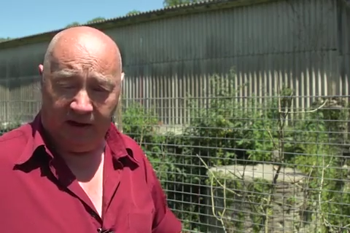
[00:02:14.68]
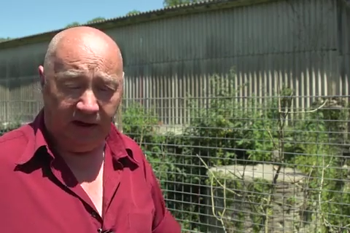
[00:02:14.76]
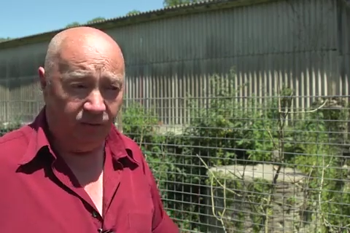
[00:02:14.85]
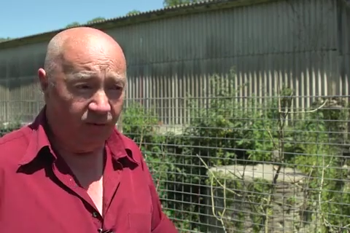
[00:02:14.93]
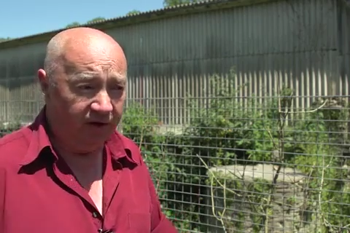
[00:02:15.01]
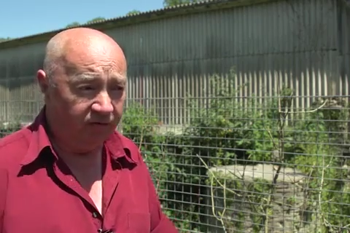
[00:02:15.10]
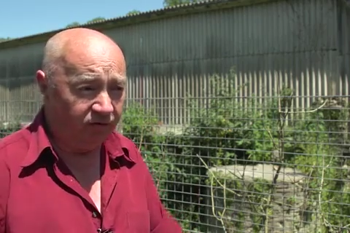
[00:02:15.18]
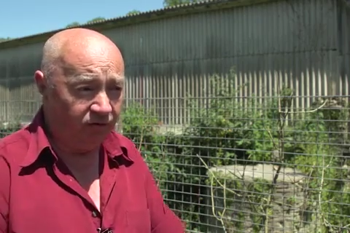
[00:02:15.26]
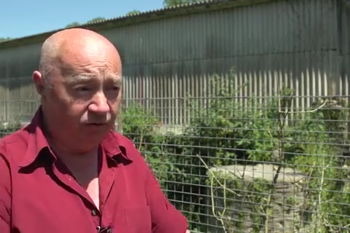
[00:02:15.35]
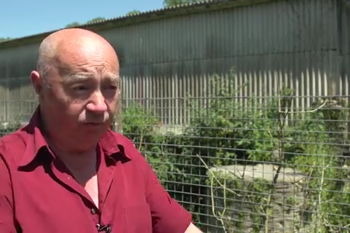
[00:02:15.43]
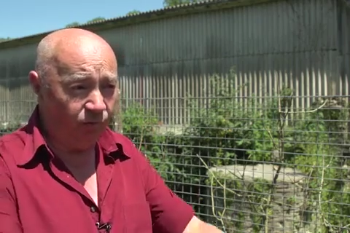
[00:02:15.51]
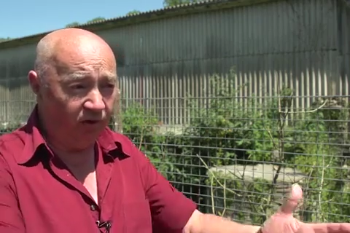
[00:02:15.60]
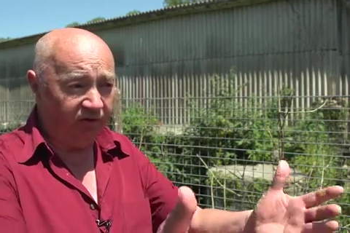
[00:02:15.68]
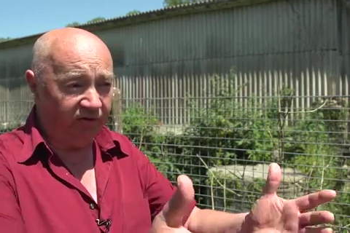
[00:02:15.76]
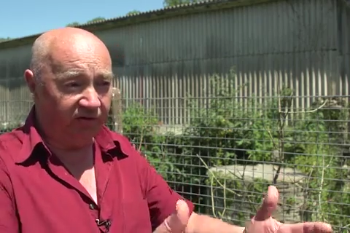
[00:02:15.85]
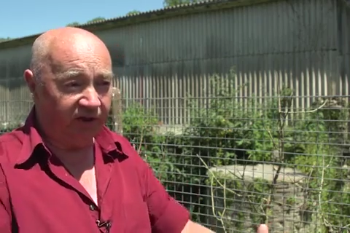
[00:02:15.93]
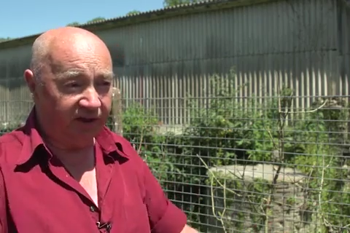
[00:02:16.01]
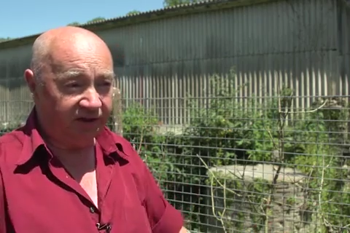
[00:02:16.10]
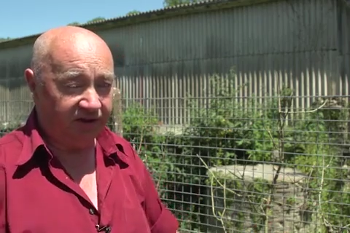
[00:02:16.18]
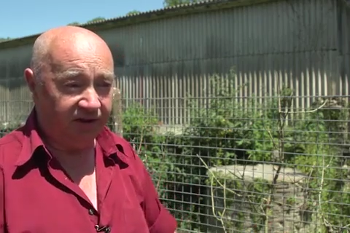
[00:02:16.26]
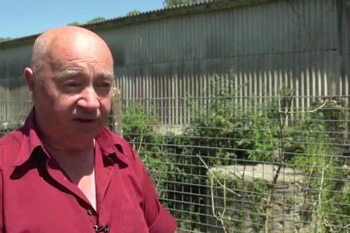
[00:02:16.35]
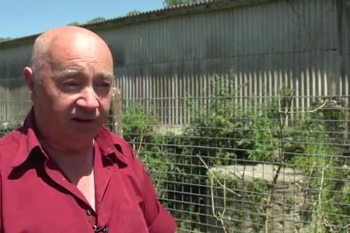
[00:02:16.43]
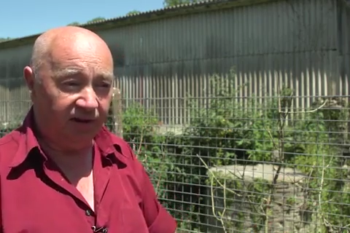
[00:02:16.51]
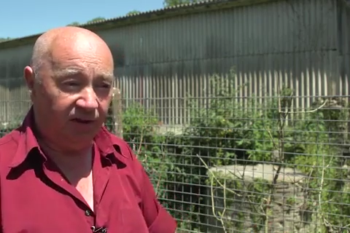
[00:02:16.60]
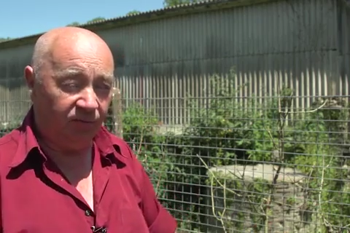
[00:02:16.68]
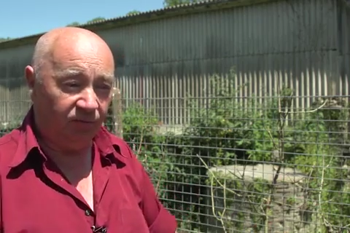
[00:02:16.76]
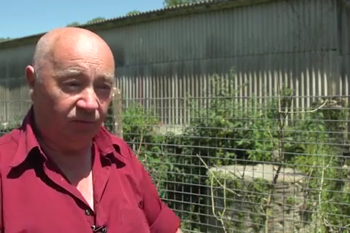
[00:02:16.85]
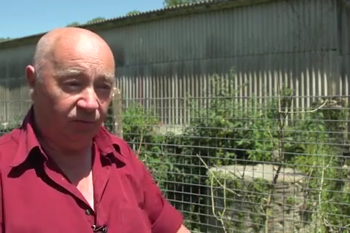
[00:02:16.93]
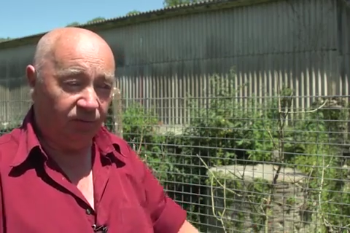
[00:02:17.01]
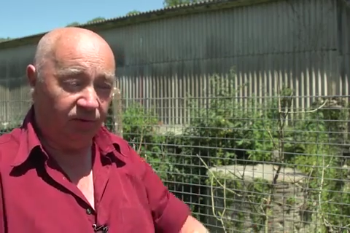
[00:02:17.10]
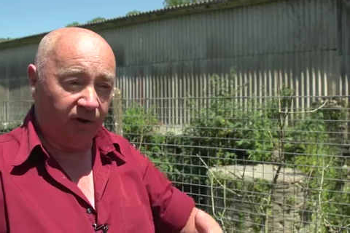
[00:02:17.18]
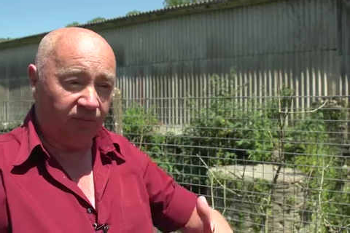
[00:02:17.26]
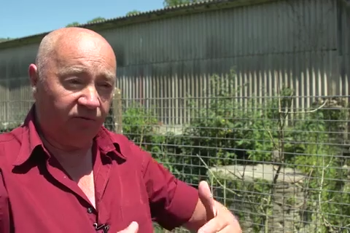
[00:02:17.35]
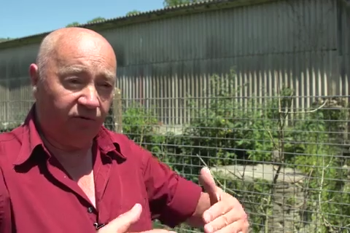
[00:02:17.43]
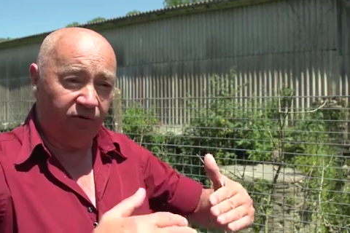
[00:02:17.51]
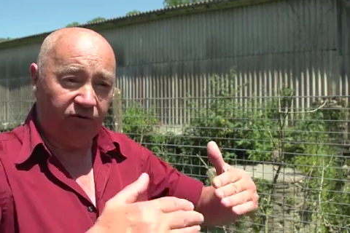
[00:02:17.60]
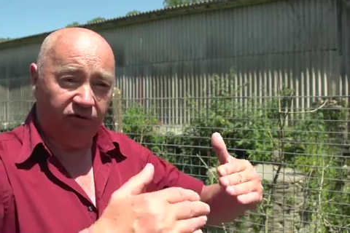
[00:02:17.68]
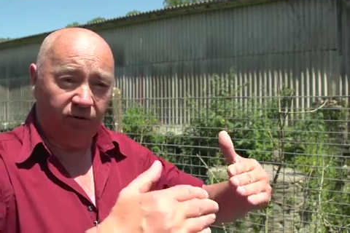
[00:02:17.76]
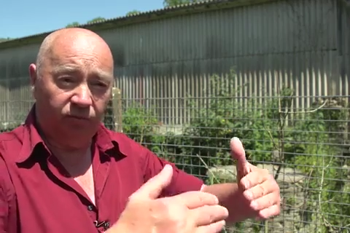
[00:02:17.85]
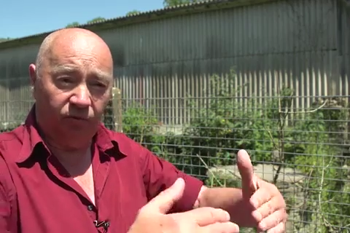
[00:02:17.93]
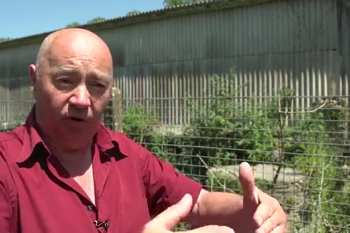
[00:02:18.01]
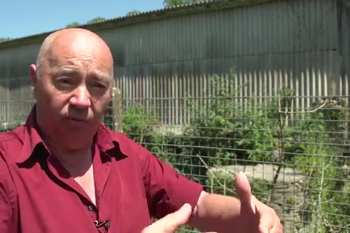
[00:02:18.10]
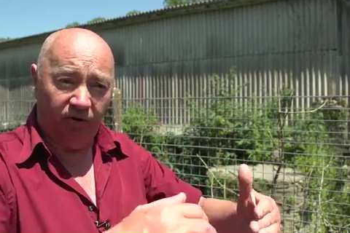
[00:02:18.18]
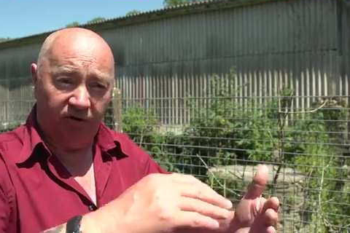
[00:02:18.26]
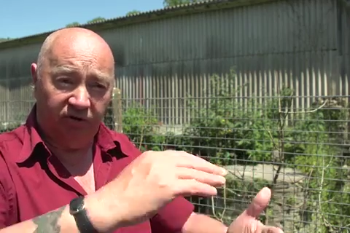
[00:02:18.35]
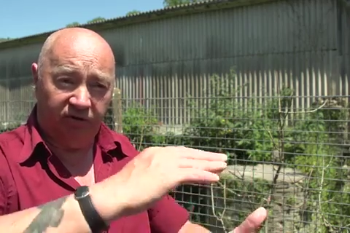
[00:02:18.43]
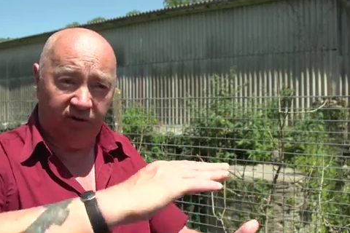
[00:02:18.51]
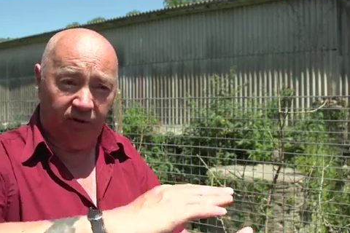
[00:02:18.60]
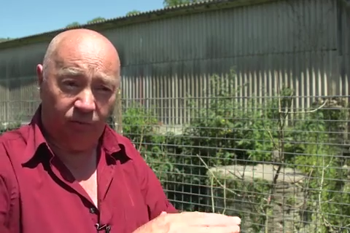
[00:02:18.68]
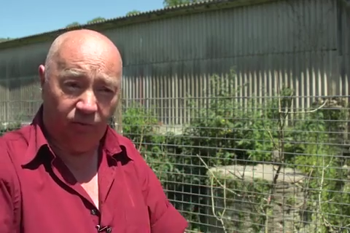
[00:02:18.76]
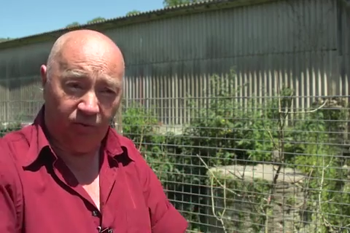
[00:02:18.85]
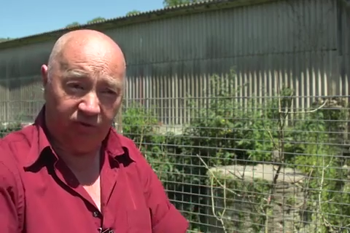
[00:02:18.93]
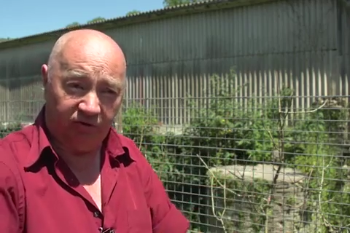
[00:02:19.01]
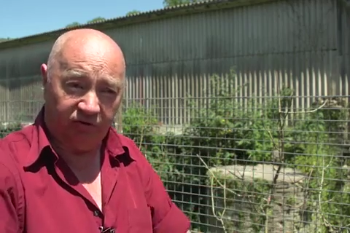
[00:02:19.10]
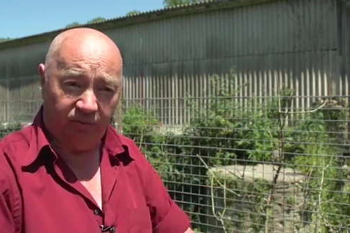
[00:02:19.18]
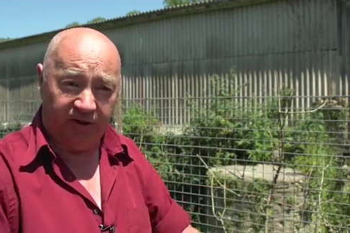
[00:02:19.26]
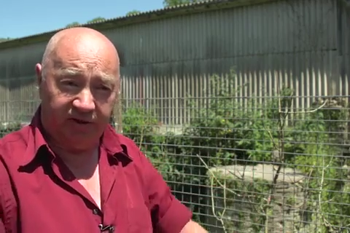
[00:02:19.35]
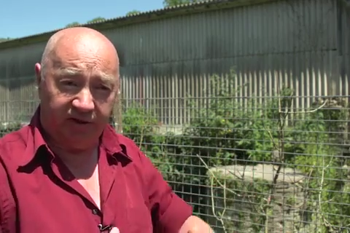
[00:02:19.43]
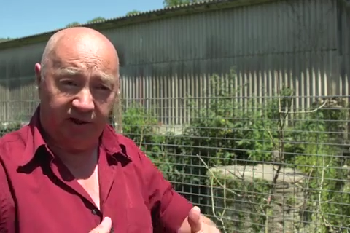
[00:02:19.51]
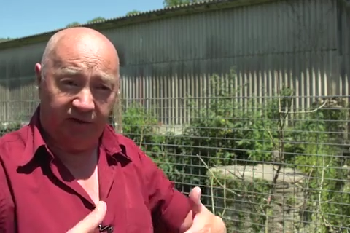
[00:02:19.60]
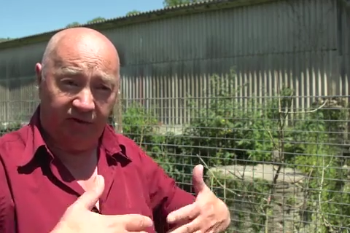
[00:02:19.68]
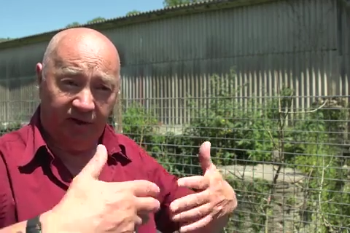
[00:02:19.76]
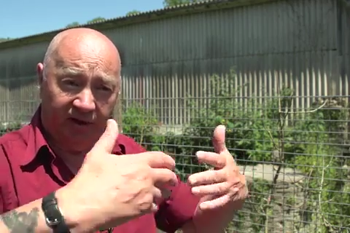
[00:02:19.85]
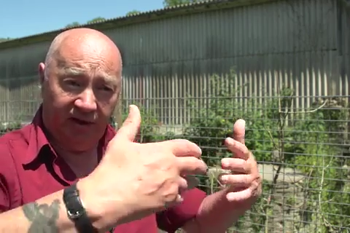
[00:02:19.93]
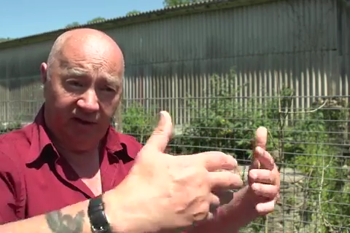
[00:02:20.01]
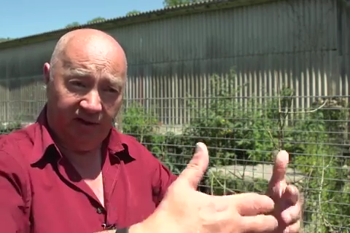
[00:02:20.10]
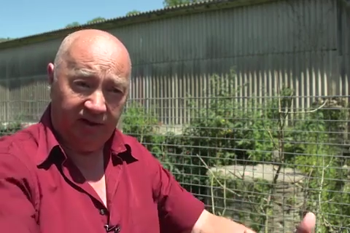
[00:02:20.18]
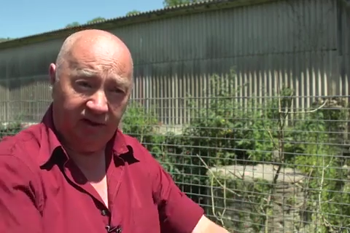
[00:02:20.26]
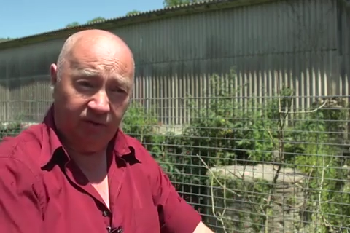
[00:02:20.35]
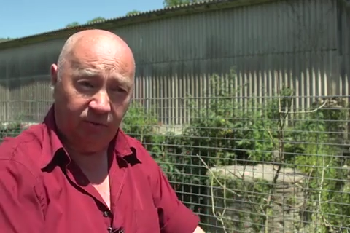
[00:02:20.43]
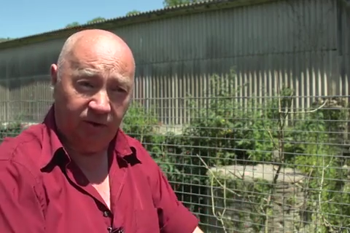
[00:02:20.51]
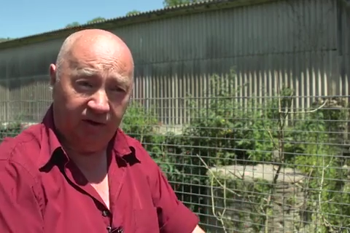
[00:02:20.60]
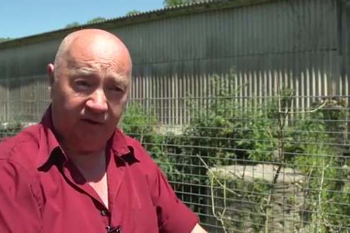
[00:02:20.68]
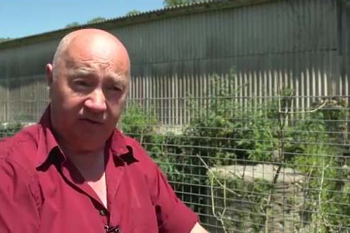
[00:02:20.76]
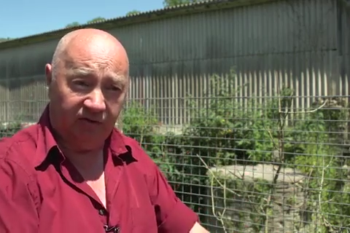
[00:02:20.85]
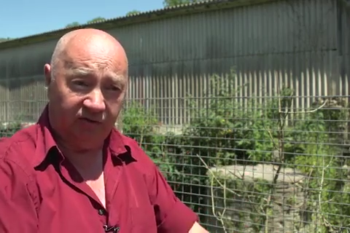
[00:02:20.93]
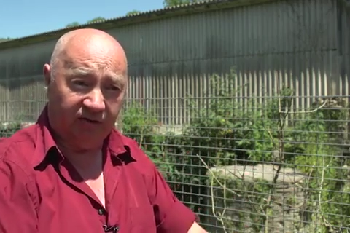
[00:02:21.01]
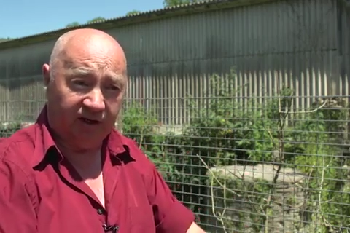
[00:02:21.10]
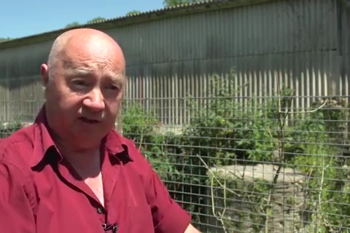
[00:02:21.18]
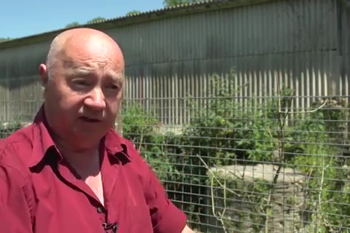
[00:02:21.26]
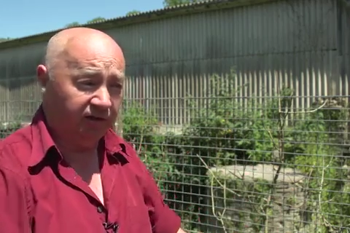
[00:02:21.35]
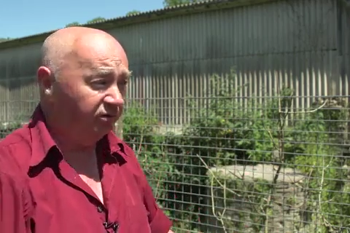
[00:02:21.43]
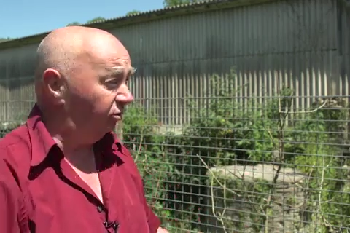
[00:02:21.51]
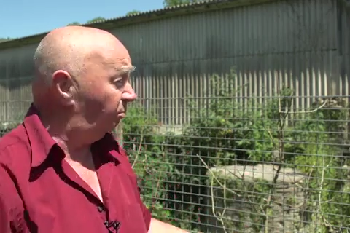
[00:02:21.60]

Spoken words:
it went through 1 section and then up through some rollers, and the water squeezed out, then into another section.